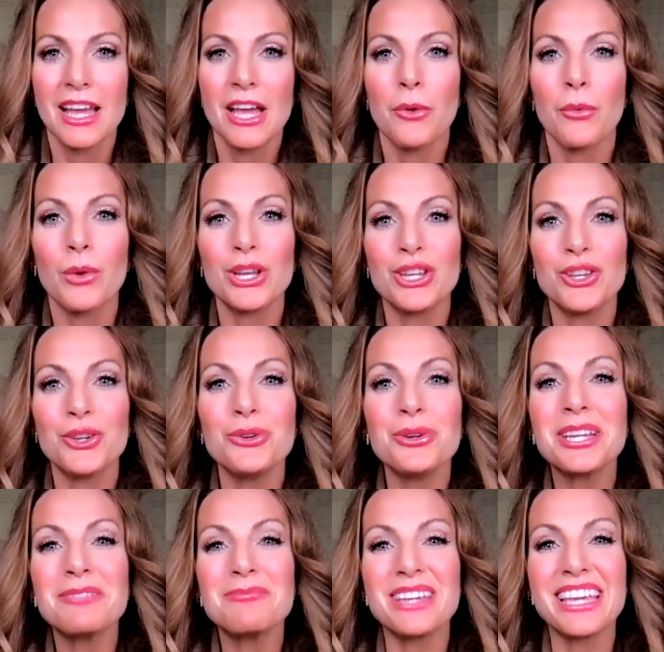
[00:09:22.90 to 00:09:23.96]
When you
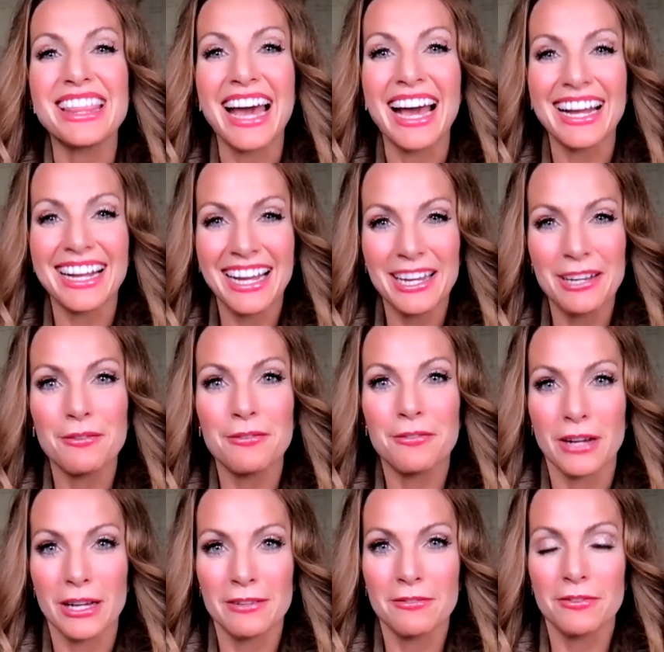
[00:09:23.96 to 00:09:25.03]
can be that kind of
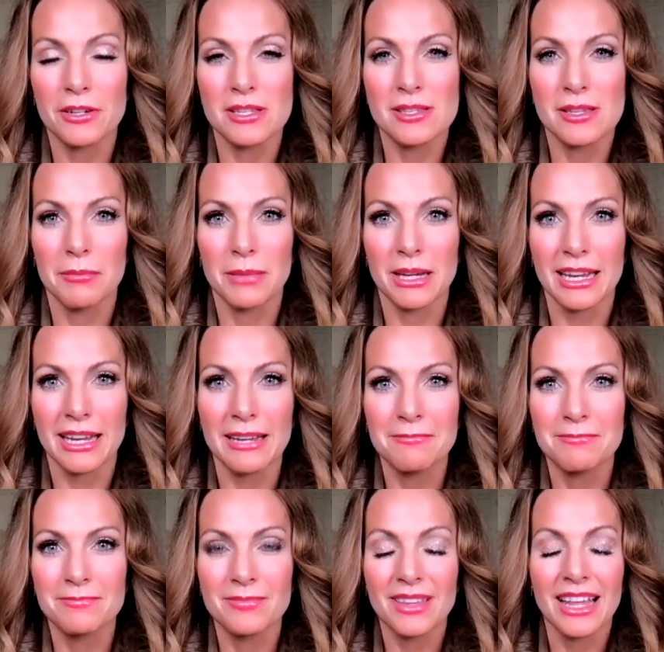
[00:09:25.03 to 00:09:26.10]
friend for somebody,
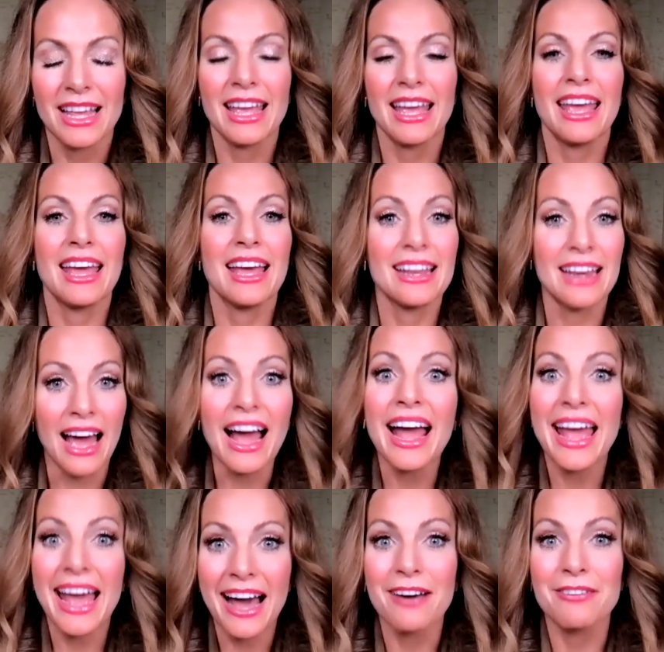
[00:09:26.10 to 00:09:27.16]
and I
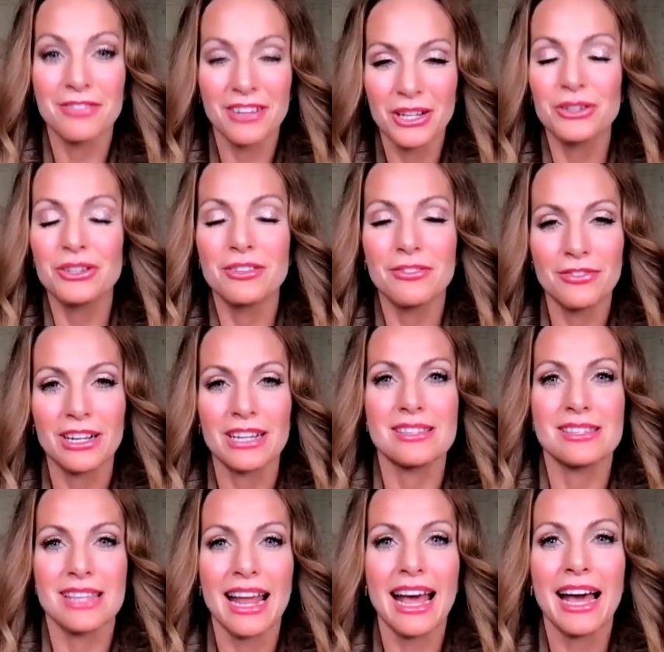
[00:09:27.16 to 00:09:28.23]
have good
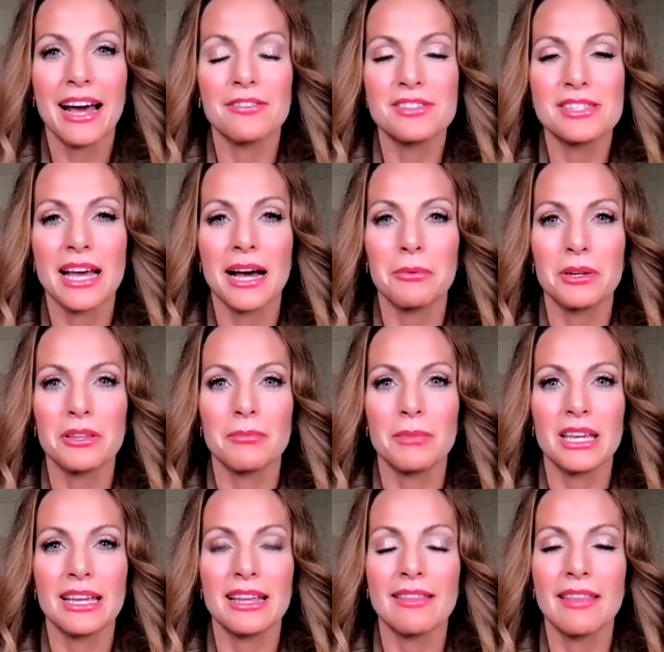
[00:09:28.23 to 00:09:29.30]
friends that have sat with
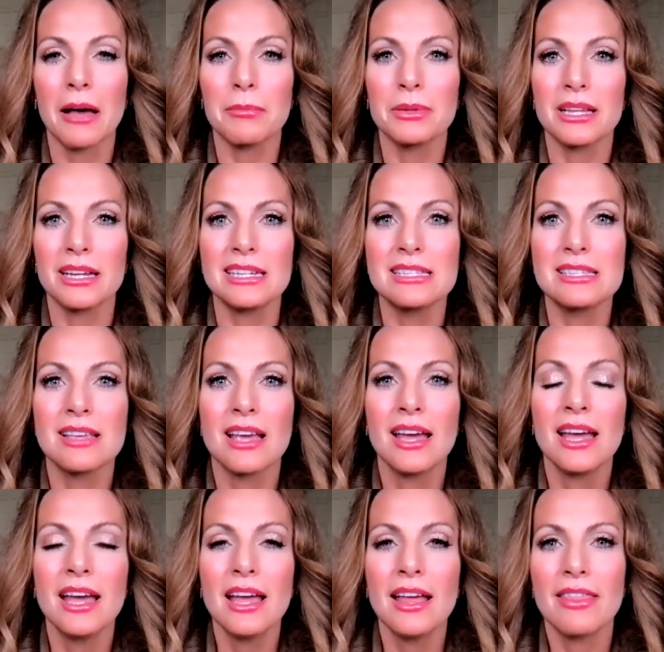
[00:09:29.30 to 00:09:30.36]
me in that place,
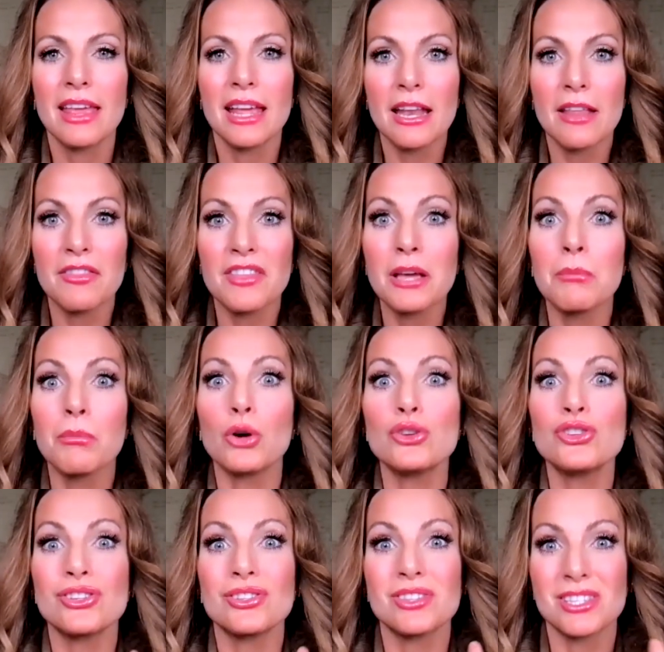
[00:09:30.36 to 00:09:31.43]
then the
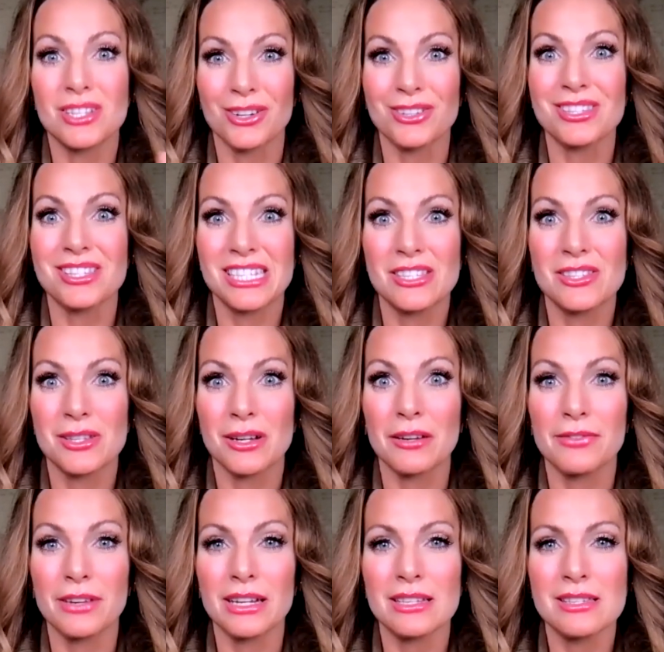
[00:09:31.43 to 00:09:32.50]
emotion starts to
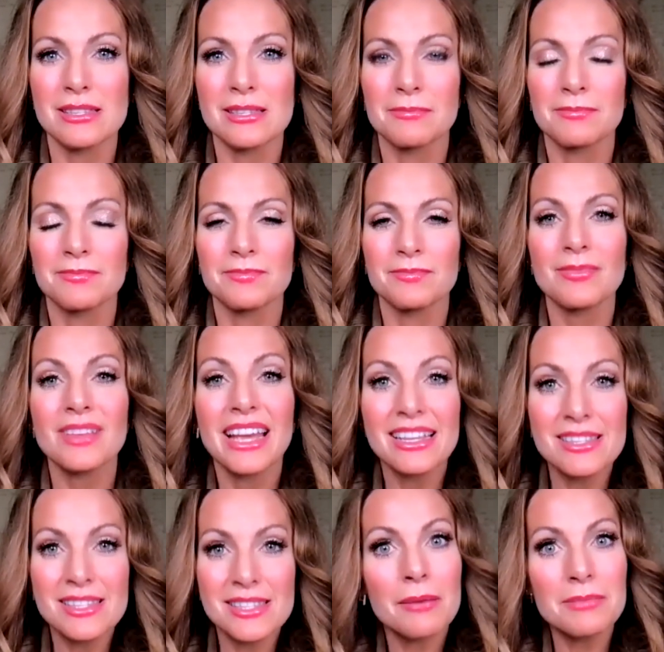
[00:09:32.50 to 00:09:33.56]
surface.
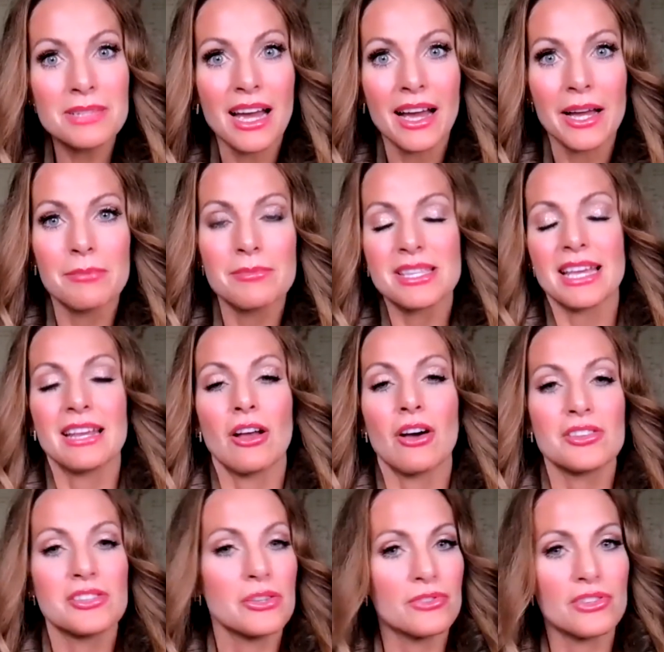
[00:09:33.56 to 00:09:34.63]
And sometimes it
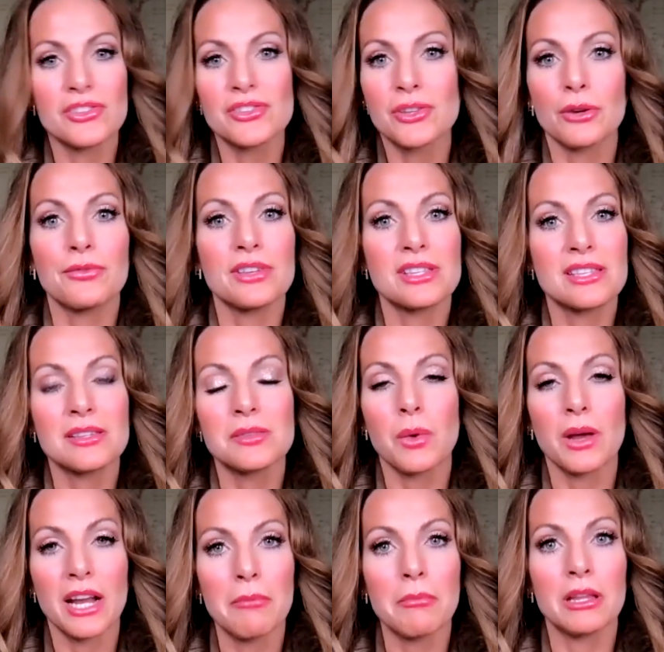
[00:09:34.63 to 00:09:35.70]
also just surfaces
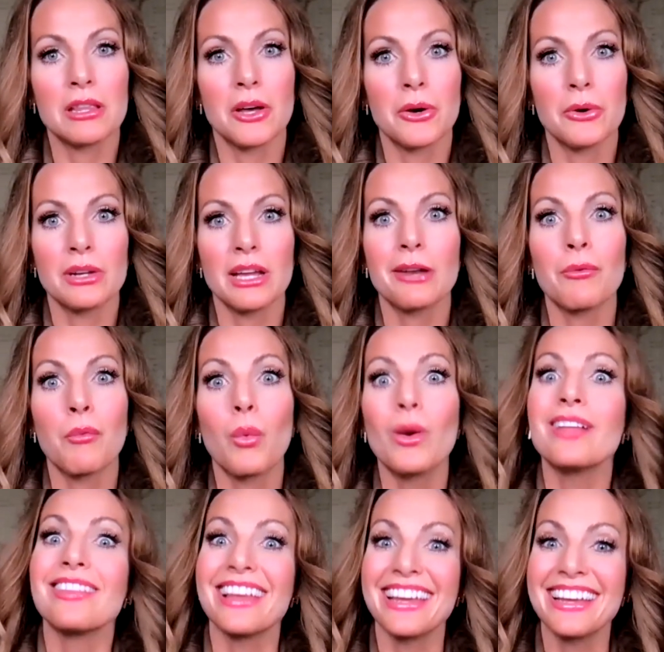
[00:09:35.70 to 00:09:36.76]
when I'm alone and
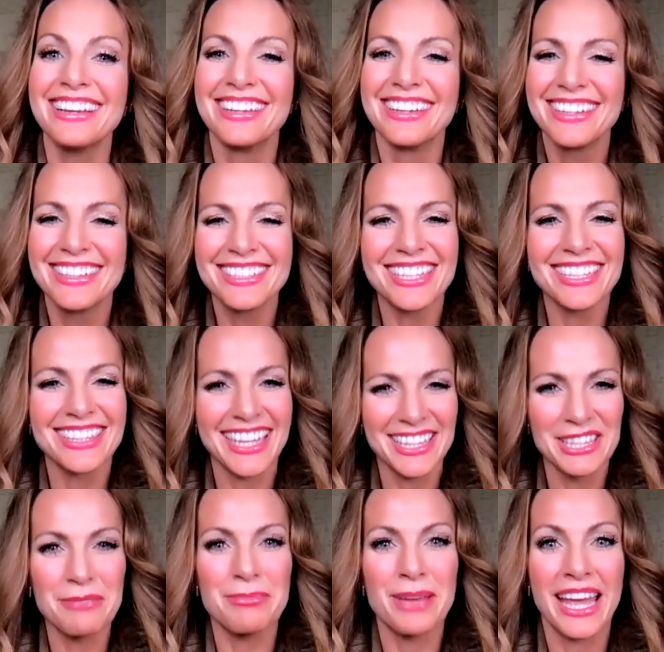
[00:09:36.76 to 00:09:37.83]
willing to
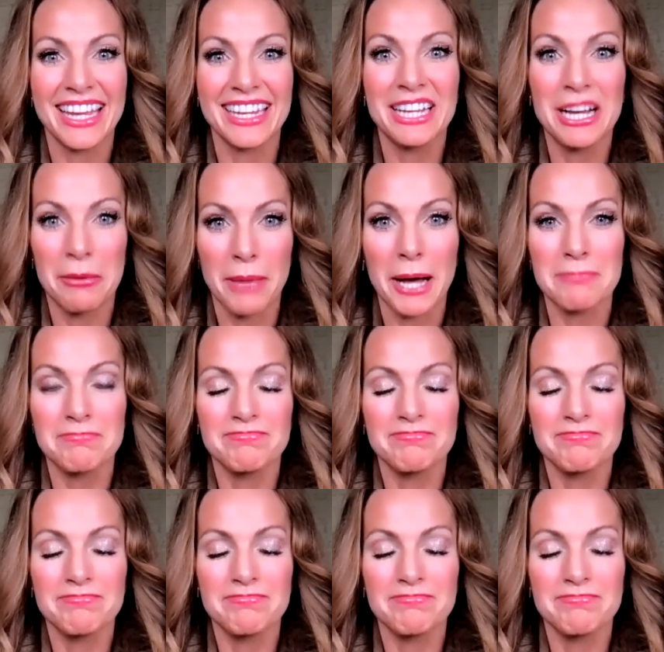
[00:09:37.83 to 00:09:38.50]
let the pain come up.